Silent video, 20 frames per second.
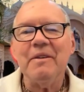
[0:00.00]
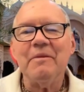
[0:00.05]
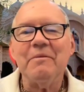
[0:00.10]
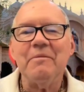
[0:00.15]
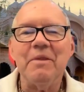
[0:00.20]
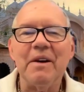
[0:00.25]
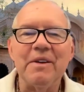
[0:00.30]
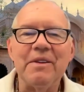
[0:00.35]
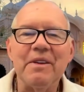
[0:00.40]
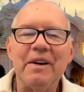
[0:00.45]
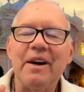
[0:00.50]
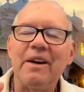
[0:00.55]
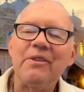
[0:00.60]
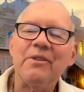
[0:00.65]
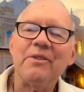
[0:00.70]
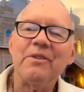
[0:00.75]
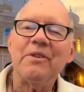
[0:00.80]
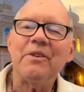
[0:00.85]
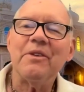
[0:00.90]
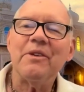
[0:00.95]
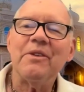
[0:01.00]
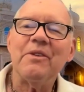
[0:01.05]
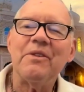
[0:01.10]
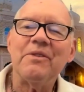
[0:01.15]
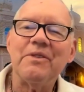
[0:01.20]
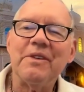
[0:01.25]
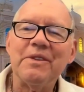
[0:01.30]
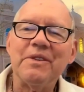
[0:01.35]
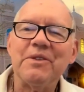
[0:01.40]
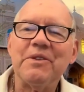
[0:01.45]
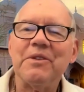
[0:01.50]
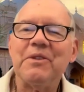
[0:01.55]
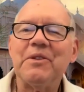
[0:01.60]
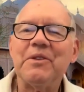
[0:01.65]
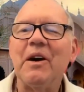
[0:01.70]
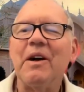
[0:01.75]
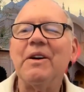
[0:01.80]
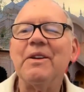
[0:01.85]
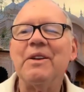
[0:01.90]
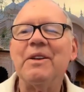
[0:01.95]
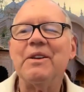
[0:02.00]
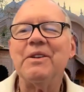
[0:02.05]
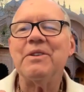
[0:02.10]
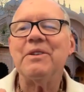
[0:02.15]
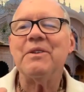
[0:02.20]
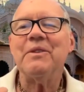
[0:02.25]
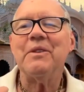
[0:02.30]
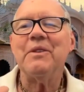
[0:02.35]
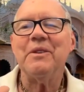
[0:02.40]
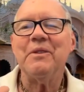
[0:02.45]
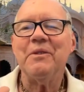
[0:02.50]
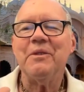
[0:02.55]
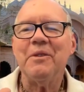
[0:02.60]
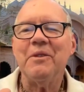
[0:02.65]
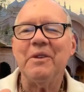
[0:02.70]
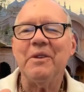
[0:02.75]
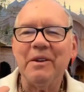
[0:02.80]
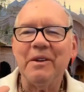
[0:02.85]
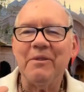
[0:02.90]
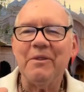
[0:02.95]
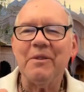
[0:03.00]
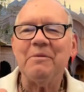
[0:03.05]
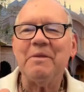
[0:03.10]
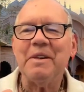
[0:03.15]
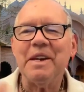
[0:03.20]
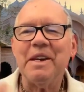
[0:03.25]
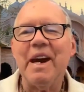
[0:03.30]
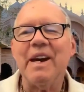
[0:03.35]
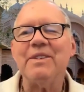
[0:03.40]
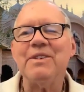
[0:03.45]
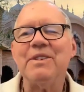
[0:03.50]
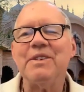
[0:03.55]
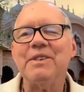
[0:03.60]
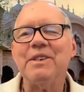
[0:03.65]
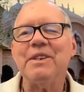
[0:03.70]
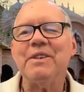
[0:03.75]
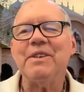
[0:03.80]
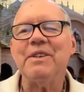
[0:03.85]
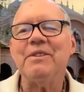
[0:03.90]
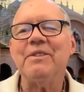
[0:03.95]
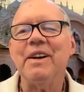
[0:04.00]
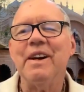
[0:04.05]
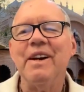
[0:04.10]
But I don't know if astonished would ever be an adjective